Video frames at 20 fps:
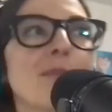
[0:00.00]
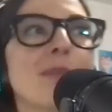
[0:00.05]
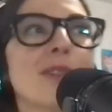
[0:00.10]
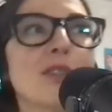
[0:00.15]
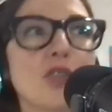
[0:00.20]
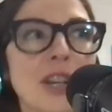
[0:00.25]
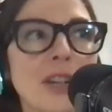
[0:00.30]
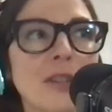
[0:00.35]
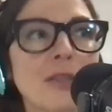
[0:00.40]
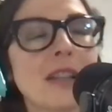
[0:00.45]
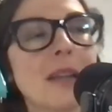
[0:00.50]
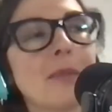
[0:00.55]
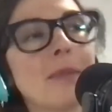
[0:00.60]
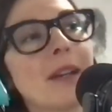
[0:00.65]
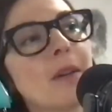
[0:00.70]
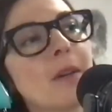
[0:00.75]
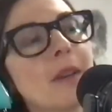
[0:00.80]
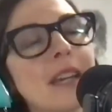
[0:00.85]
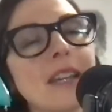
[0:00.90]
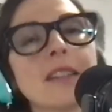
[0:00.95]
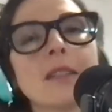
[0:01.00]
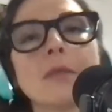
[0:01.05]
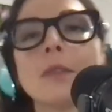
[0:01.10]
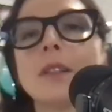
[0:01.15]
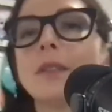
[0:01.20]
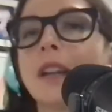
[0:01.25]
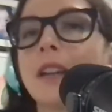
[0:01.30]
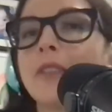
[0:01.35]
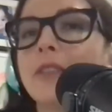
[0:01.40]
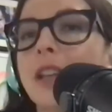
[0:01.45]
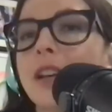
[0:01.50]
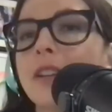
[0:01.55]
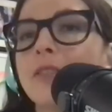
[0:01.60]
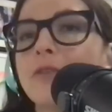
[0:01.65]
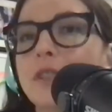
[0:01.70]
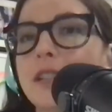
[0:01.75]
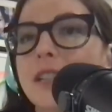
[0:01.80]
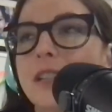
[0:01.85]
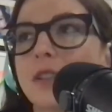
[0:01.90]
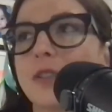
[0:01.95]
but generally I'm like, okay, so we don't have a lot of
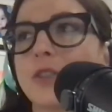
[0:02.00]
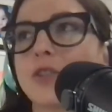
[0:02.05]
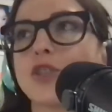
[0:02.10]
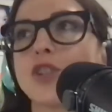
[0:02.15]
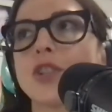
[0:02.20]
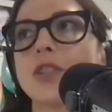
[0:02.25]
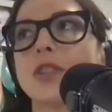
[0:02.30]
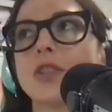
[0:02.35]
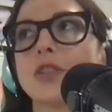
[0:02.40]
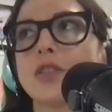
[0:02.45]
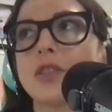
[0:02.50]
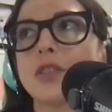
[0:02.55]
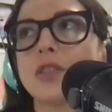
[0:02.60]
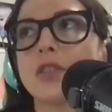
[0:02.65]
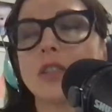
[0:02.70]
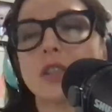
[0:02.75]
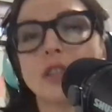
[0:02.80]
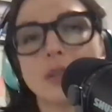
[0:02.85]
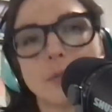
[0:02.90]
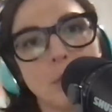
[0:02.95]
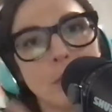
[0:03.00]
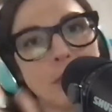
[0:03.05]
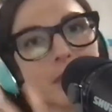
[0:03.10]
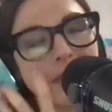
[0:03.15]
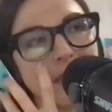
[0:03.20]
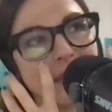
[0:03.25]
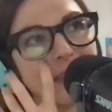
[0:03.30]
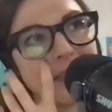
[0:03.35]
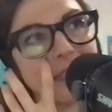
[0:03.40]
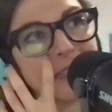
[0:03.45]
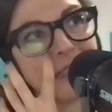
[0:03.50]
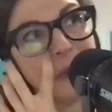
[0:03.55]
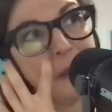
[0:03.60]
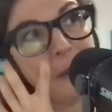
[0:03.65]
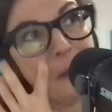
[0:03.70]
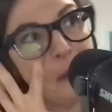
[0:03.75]
research to support this,